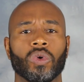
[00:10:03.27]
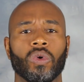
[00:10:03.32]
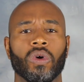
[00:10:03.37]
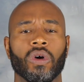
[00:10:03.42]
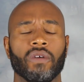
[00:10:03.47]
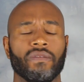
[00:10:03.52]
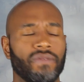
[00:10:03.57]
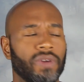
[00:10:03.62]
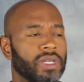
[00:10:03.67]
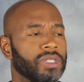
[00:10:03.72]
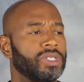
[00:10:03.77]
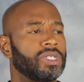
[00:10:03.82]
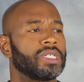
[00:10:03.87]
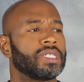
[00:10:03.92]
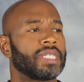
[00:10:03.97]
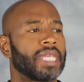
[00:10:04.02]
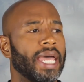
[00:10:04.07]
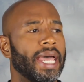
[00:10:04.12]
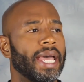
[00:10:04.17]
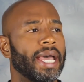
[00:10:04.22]
or
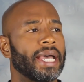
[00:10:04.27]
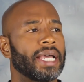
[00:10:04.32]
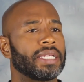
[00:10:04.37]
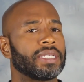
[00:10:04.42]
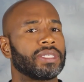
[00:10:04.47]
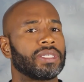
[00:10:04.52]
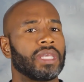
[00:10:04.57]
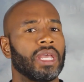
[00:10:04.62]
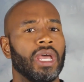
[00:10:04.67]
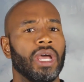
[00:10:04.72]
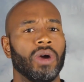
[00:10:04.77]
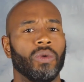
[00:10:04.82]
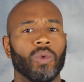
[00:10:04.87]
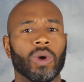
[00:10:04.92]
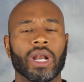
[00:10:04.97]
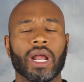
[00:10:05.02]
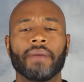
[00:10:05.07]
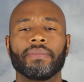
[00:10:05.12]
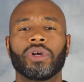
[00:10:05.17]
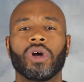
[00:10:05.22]
functions as
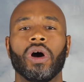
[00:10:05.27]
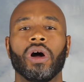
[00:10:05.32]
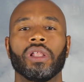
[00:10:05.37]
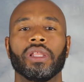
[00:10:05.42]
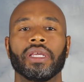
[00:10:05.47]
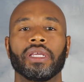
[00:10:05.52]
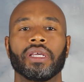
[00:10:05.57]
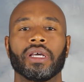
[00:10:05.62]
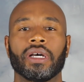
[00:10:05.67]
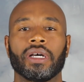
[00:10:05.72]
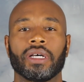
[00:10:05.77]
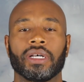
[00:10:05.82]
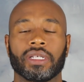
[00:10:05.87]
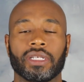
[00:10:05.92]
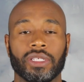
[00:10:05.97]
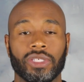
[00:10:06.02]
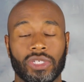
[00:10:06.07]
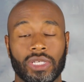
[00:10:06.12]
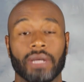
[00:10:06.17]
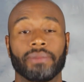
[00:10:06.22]
what I'm calling a
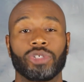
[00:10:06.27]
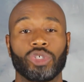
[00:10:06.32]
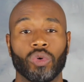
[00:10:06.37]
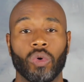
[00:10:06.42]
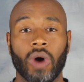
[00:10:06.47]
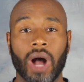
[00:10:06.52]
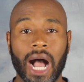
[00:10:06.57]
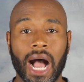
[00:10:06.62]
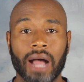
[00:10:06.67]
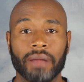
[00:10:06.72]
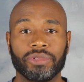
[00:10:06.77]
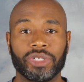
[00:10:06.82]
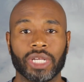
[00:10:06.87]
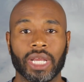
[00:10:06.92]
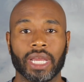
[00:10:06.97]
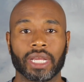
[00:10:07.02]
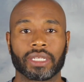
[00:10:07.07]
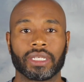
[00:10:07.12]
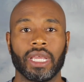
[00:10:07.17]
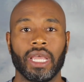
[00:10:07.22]
conceptual
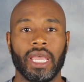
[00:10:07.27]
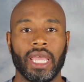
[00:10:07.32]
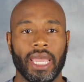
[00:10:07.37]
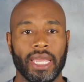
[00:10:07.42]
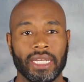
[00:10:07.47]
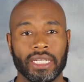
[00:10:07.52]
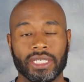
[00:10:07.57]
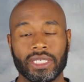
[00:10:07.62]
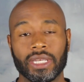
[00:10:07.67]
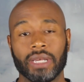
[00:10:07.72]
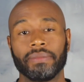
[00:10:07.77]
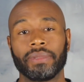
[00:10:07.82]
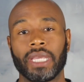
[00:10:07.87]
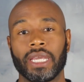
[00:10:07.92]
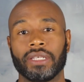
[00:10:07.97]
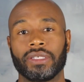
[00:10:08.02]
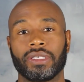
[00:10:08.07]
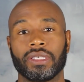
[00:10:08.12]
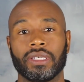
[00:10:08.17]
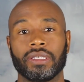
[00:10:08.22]
object, and in some
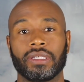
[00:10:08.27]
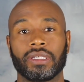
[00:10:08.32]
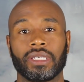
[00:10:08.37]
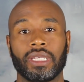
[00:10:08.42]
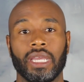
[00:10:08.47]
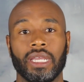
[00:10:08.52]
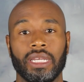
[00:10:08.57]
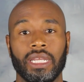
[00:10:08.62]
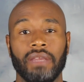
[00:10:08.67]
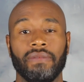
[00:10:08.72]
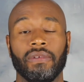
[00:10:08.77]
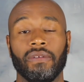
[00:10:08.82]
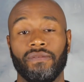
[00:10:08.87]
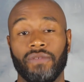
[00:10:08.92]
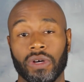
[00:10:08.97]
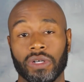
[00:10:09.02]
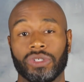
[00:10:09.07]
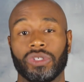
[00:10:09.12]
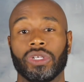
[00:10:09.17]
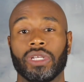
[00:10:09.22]
cases can even
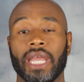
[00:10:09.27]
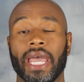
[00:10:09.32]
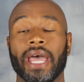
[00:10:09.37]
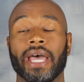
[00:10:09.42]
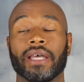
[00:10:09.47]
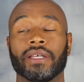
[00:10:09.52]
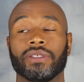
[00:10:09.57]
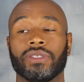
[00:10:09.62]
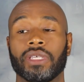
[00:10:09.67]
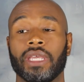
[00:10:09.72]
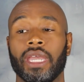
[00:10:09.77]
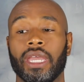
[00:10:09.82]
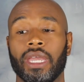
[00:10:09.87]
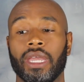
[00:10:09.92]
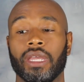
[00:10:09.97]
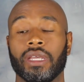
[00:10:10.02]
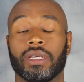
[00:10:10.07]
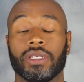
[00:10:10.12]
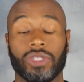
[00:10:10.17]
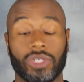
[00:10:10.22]
function as
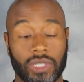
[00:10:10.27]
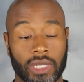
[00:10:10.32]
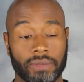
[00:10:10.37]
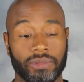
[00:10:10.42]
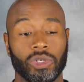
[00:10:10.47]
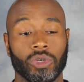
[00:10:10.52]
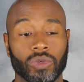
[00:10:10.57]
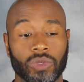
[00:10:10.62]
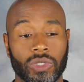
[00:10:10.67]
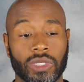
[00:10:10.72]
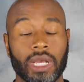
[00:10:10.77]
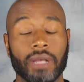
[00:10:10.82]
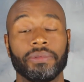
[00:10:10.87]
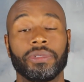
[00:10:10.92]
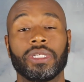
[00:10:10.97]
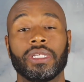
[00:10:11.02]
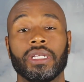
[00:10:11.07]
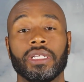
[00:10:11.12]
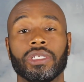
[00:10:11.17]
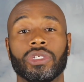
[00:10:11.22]
a conceptual
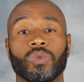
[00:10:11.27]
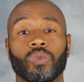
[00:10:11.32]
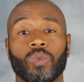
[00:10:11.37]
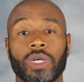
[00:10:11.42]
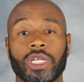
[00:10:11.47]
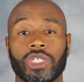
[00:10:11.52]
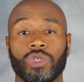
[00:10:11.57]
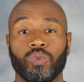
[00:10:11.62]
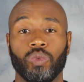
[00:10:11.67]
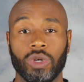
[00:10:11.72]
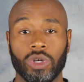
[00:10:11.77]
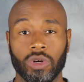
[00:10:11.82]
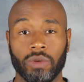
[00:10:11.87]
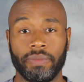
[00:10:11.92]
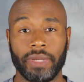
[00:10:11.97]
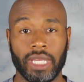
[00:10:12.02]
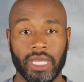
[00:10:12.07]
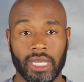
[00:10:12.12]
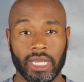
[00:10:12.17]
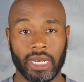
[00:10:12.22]
substance, which we'll
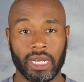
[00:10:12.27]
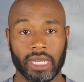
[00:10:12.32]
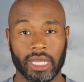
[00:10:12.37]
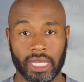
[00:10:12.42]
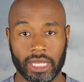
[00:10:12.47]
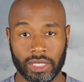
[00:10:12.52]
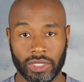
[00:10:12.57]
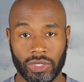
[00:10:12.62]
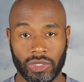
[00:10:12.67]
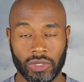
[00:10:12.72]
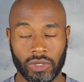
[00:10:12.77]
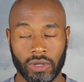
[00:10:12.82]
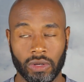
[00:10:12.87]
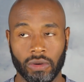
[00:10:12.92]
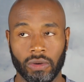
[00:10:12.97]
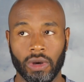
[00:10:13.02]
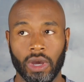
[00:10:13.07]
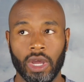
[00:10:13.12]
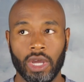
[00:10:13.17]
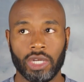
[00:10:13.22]
be getting
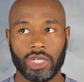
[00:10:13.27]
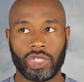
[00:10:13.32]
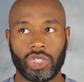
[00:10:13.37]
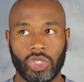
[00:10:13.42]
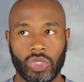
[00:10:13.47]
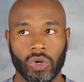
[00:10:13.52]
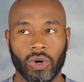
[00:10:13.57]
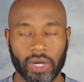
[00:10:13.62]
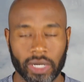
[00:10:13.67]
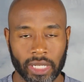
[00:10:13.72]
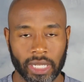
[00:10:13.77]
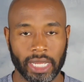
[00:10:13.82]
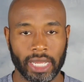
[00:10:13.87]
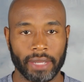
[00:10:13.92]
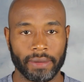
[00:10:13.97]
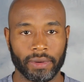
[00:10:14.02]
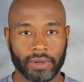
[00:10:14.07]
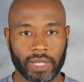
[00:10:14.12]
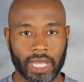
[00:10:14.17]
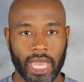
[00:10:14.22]
into
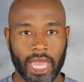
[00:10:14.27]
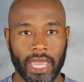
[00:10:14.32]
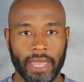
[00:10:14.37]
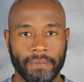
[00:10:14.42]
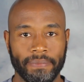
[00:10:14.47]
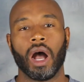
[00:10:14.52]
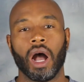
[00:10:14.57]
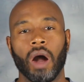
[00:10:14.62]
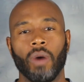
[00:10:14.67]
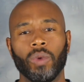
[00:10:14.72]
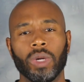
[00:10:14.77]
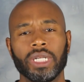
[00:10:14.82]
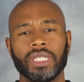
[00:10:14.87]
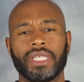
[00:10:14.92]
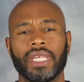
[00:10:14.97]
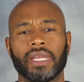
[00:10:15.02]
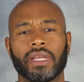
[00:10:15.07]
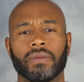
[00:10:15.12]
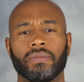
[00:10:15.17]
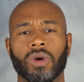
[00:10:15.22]
shortly, okay? I want
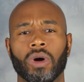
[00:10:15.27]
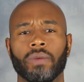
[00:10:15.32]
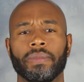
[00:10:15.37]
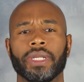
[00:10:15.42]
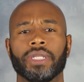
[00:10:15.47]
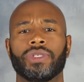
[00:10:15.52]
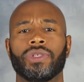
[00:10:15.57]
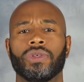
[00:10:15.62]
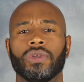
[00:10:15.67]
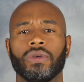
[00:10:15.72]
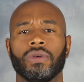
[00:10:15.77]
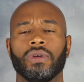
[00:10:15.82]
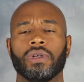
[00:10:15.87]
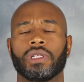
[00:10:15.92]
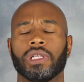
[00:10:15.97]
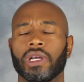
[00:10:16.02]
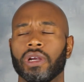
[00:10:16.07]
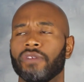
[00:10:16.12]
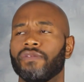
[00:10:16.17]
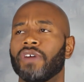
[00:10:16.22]
to take a moment to
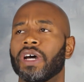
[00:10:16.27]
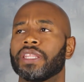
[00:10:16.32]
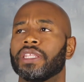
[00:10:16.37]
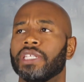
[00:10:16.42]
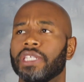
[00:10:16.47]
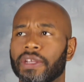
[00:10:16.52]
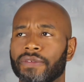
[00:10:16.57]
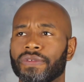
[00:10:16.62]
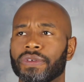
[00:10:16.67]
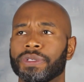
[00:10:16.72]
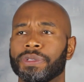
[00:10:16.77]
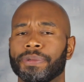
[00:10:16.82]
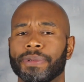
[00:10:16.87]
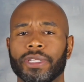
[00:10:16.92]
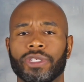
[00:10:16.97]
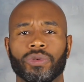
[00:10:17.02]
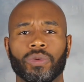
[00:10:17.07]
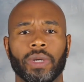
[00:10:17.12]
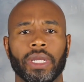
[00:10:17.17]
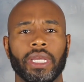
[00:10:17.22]
clarify the difference
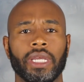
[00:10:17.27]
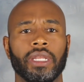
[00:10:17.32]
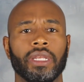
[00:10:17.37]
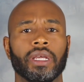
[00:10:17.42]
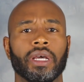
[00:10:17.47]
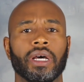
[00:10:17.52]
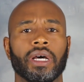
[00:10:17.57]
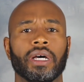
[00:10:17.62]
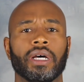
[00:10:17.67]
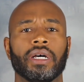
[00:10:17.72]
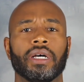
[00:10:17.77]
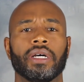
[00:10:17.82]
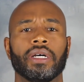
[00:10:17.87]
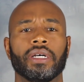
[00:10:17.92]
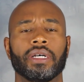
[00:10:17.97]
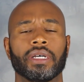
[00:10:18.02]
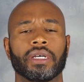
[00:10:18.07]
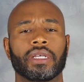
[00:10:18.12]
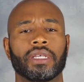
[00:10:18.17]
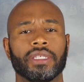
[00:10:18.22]
between
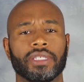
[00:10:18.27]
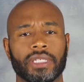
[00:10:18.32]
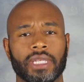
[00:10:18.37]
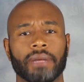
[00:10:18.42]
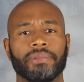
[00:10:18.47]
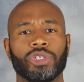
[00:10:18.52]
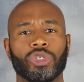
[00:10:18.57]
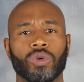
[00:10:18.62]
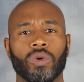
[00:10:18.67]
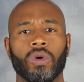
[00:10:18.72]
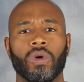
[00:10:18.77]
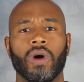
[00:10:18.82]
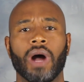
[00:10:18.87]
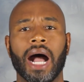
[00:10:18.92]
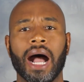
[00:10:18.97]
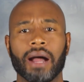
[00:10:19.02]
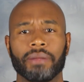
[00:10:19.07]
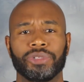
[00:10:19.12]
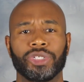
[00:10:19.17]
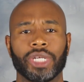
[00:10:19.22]
a conceptual
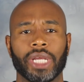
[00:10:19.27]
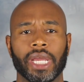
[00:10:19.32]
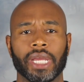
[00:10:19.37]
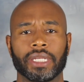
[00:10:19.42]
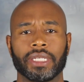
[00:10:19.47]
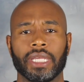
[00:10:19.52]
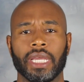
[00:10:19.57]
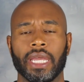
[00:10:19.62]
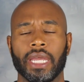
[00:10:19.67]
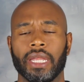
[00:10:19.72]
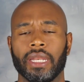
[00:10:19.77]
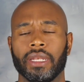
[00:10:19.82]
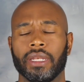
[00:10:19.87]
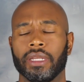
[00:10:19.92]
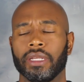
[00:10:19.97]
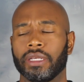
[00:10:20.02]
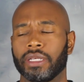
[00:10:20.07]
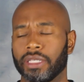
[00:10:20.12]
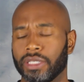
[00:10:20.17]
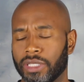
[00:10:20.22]
object
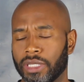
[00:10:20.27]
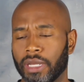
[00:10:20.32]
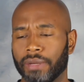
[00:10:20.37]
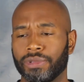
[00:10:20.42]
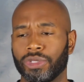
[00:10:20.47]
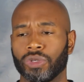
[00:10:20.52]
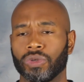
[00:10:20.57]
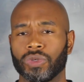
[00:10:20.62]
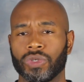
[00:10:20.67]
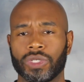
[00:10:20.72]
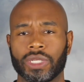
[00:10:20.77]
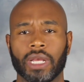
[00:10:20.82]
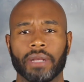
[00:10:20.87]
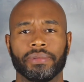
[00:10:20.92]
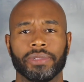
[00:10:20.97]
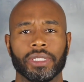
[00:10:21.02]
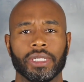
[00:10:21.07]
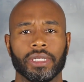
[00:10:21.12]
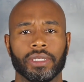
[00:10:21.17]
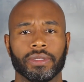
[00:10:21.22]
and conceptual
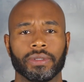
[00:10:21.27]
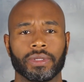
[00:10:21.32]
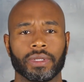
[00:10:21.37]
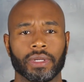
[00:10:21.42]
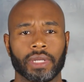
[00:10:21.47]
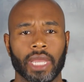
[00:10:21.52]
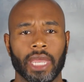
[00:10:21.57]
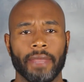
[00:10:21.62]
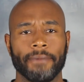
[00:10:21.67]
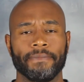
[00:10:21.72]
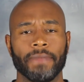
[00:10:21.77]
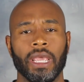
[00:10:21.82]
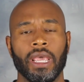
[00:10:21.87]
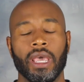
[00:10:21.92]
substance, okay?